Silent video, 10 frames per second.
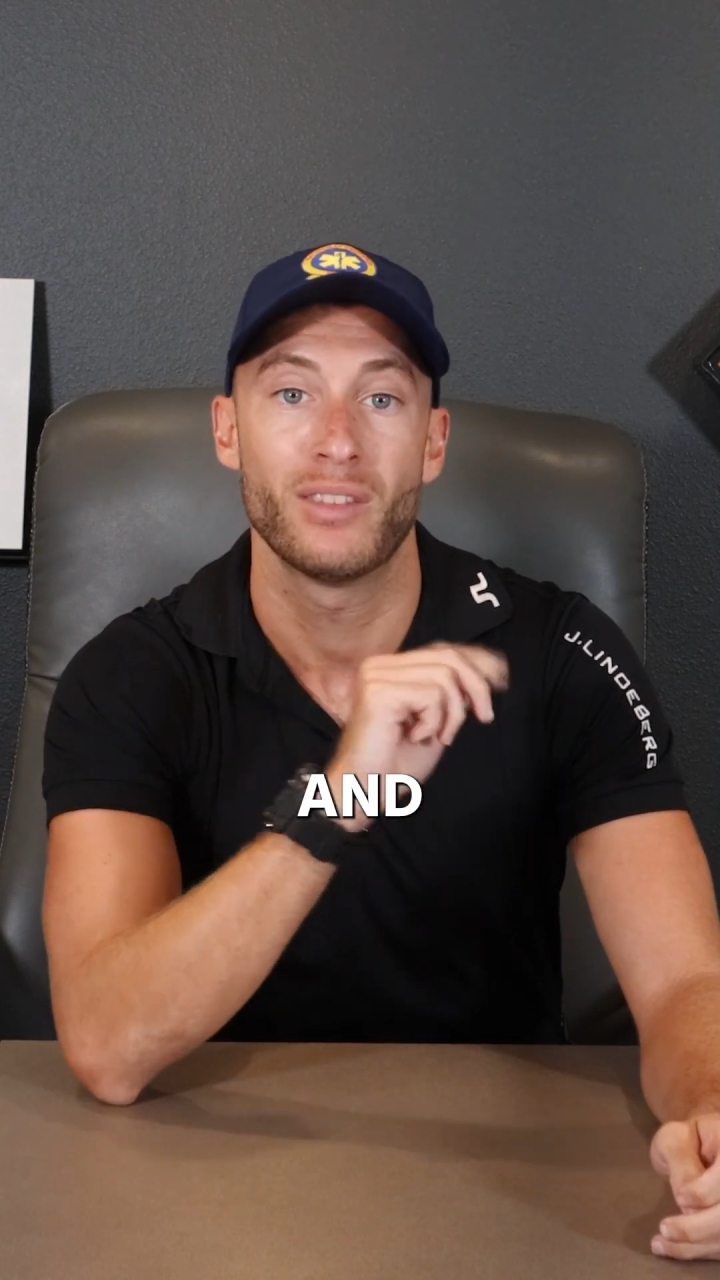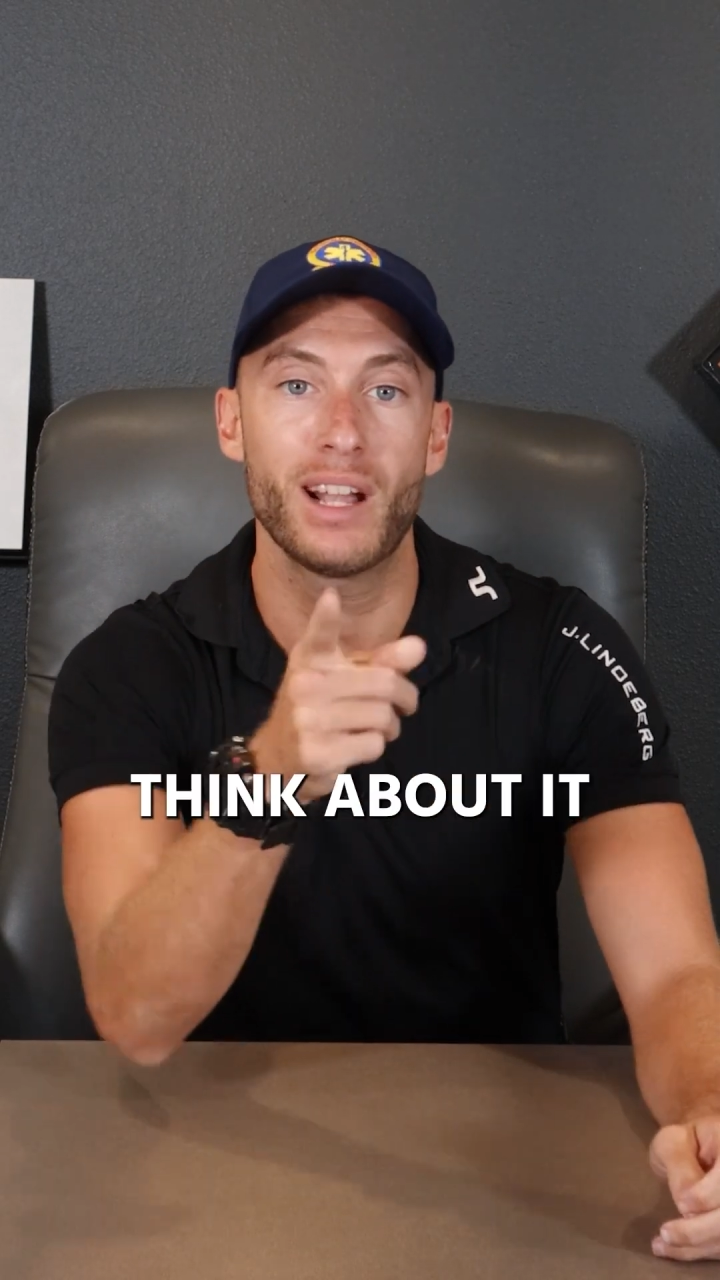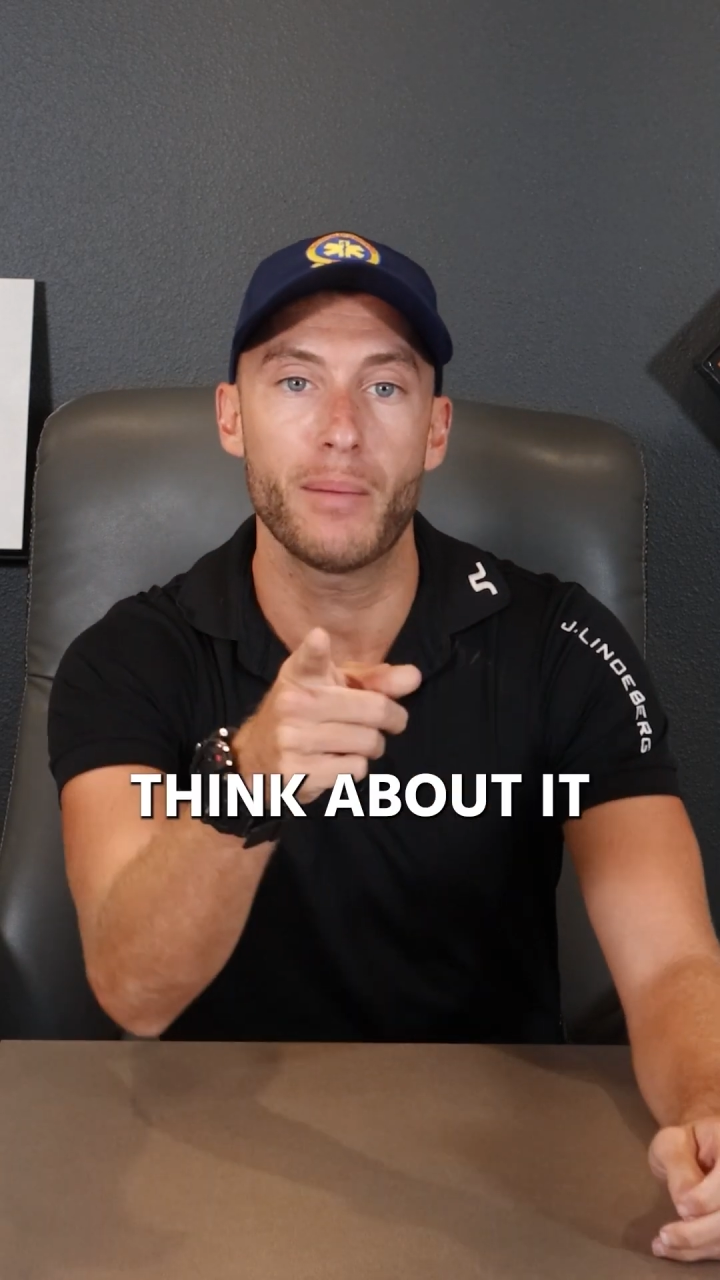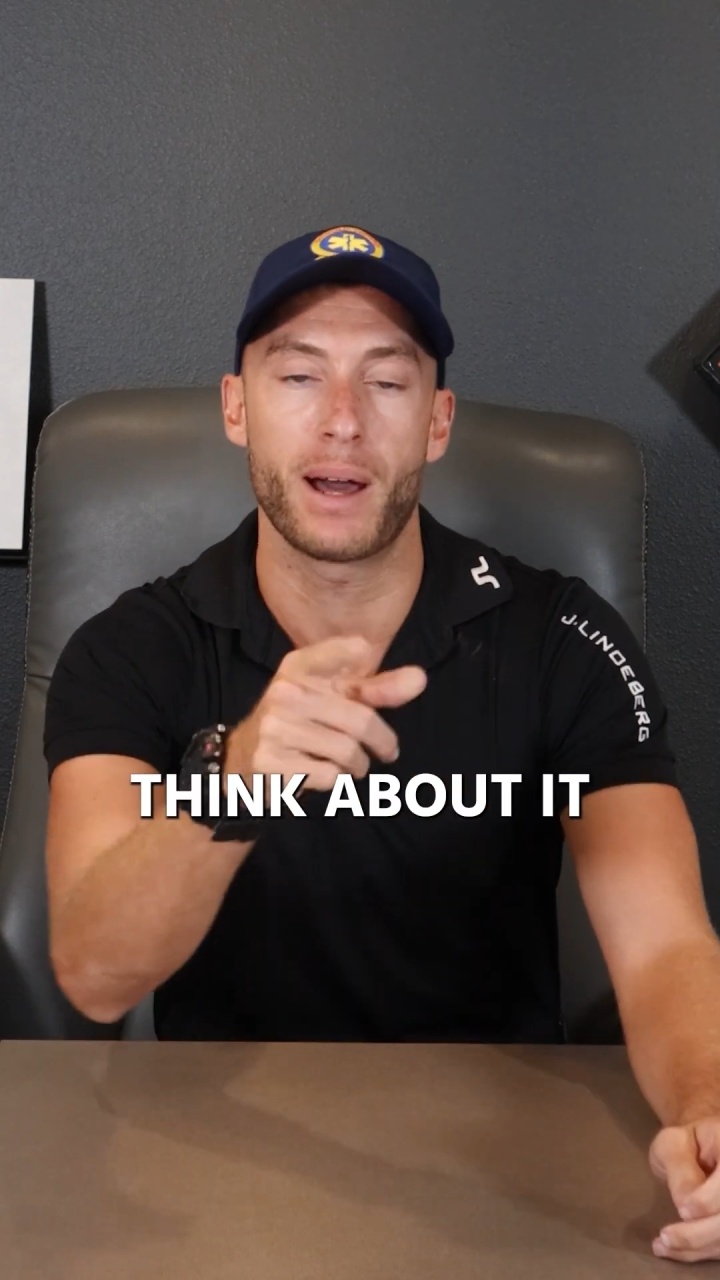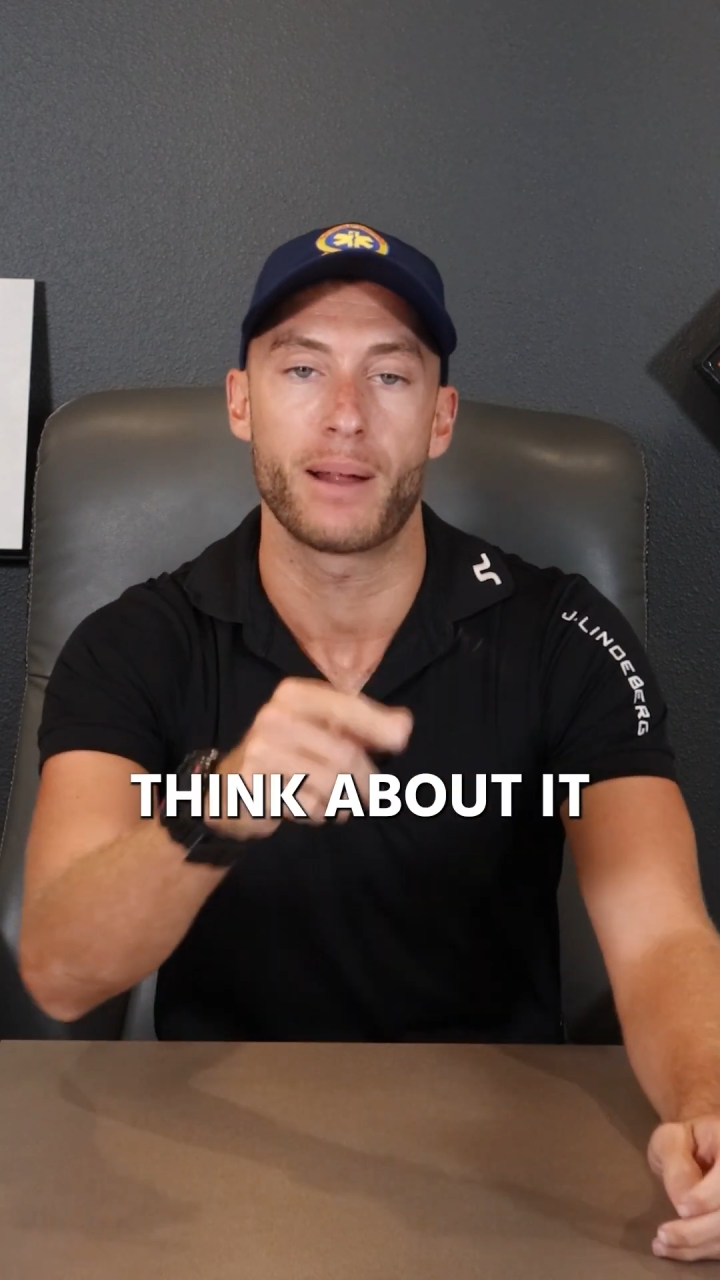
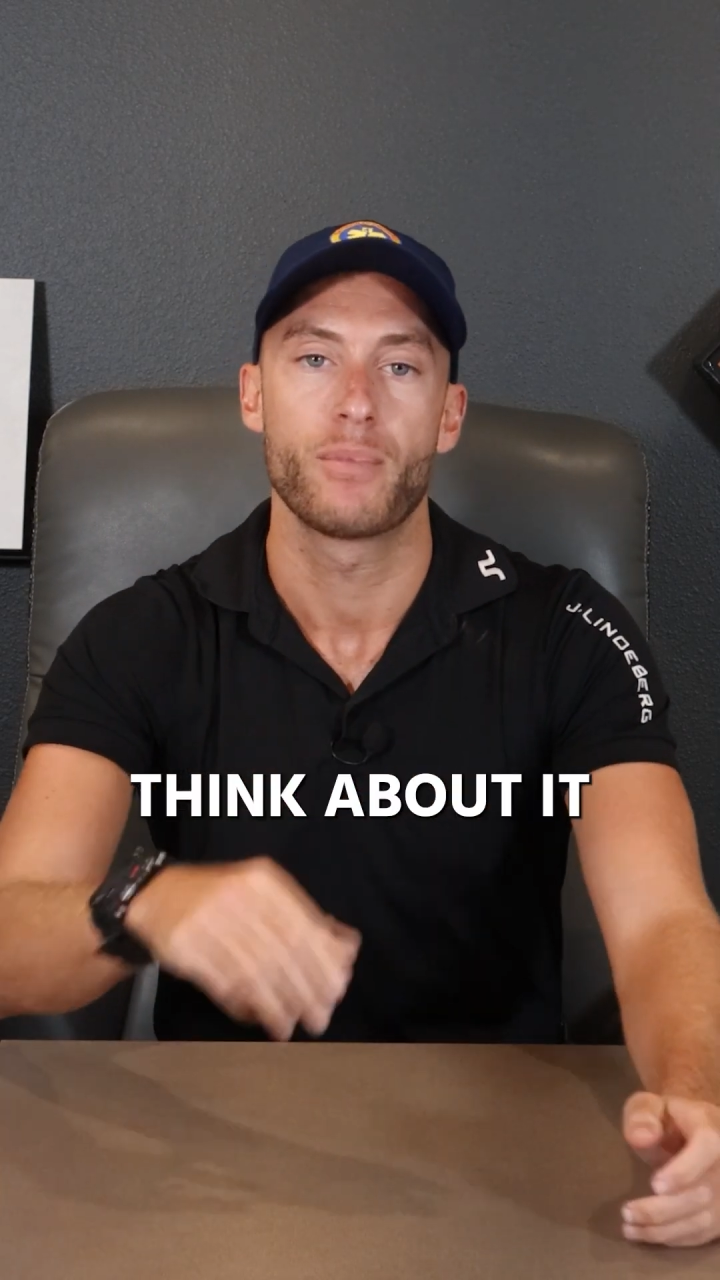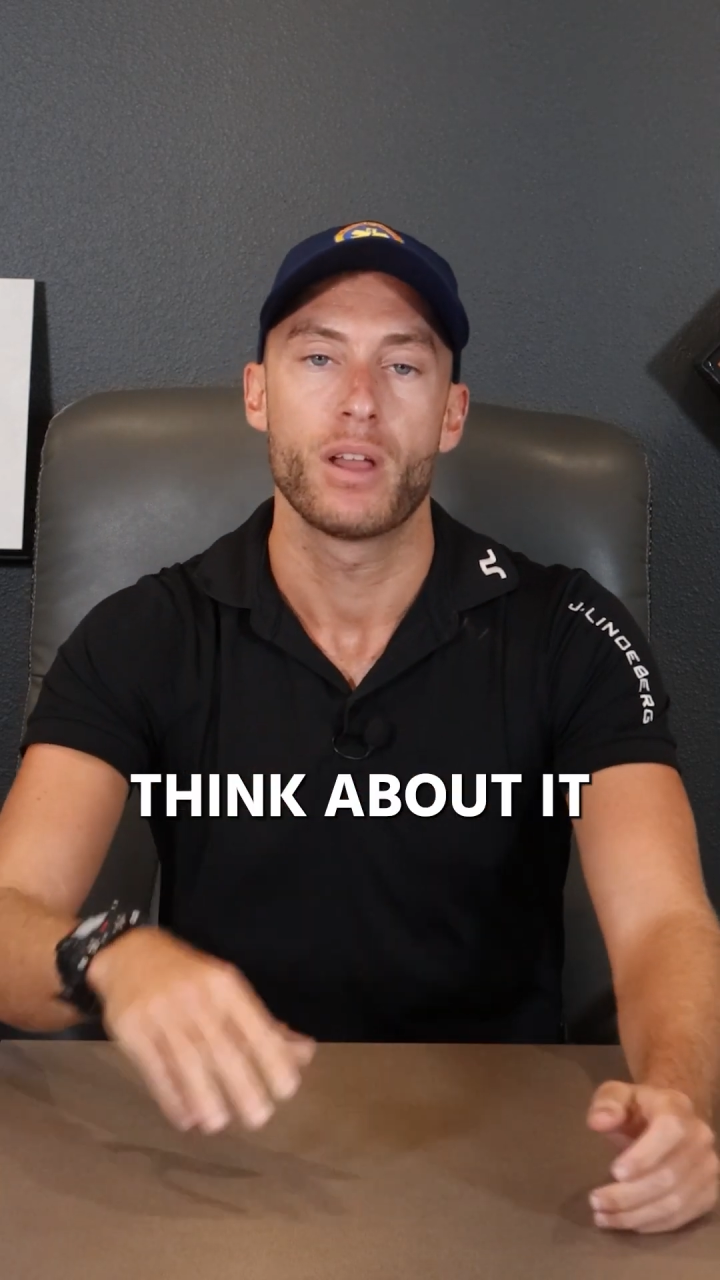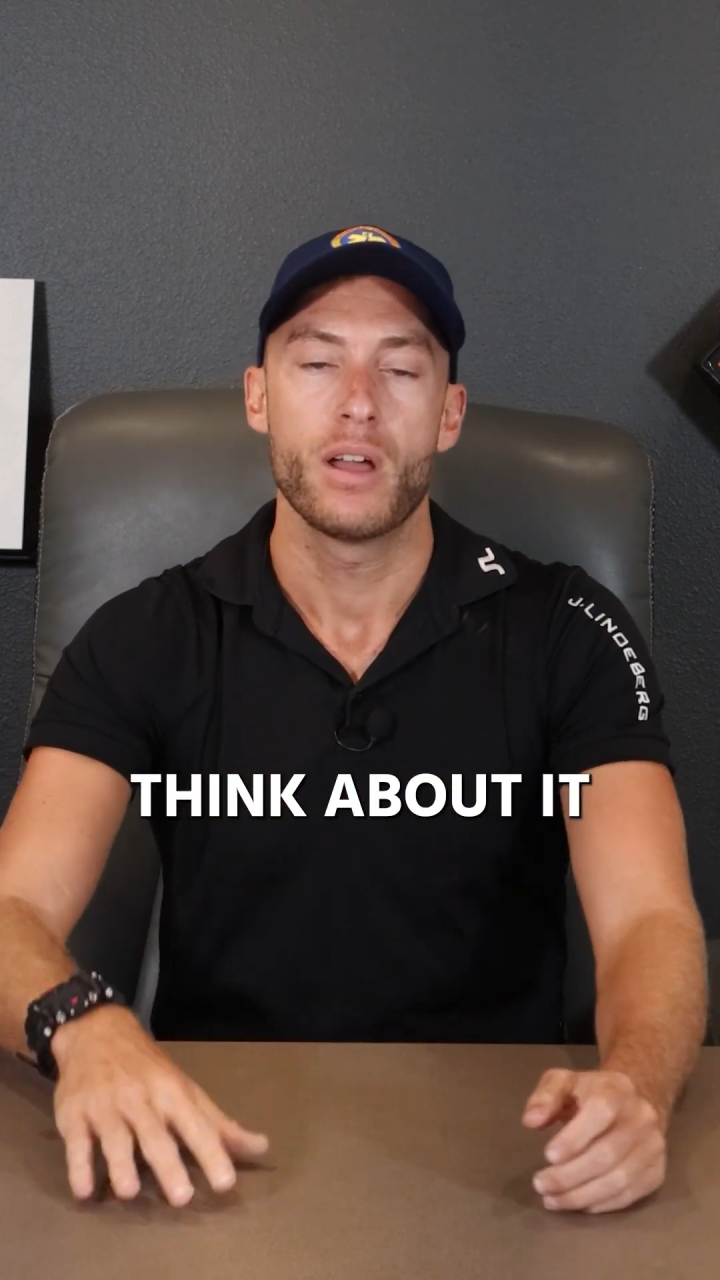Think about it.